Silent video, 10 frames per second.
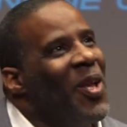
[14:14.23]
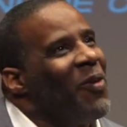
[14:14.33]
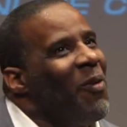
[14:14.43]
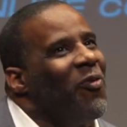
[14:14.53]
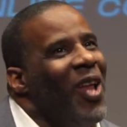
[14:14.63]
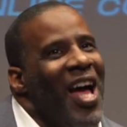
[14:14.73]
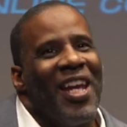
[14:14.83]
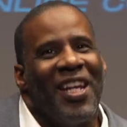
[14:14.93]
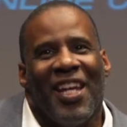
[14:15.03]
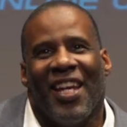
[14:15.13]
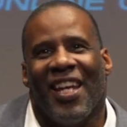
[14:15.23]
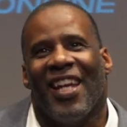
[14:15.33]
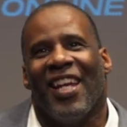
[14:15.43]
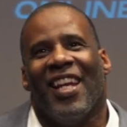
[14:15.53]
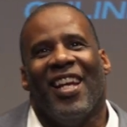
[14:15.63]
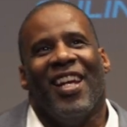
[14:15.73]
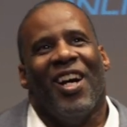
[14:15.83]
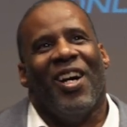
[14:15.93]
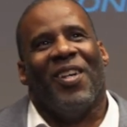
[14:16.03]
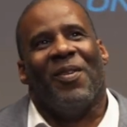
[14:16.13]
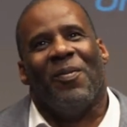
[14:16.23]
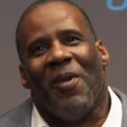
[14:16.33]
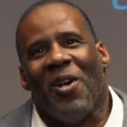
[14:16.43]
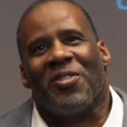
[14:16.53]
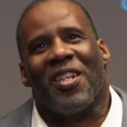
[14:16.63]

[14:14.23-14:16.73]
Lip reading: And when I'm flying, most